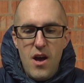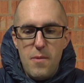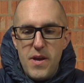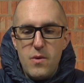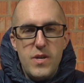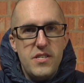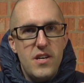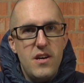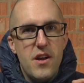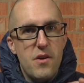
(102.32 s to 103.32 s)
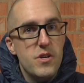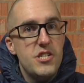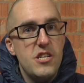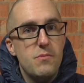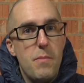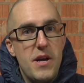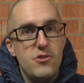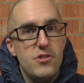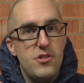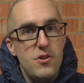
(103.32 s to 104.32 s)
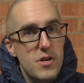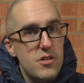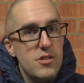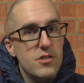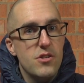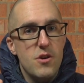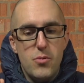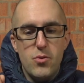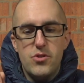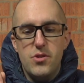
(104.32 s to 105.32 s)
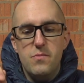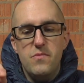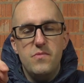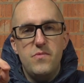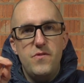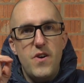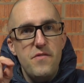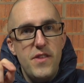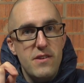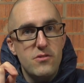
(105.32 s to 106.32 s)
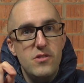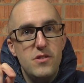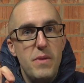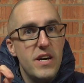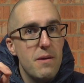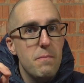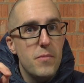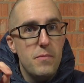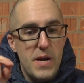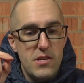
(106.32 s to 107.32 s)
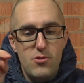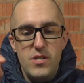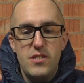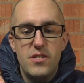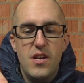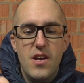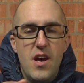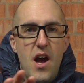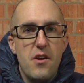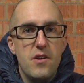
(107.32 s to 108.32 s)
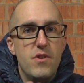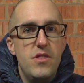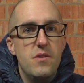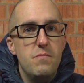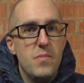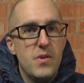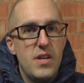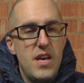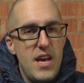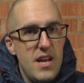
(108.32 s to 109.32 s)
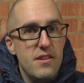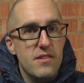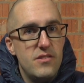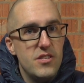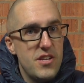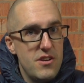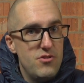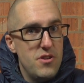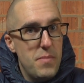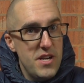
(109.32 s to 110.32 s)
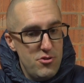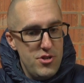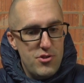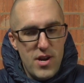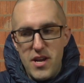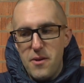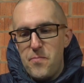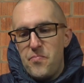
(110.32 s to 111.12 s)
Being winter, I don't want to change my batteries too much, so I bought some 5,000 milliamp batteries and I run them in the centre battery tray.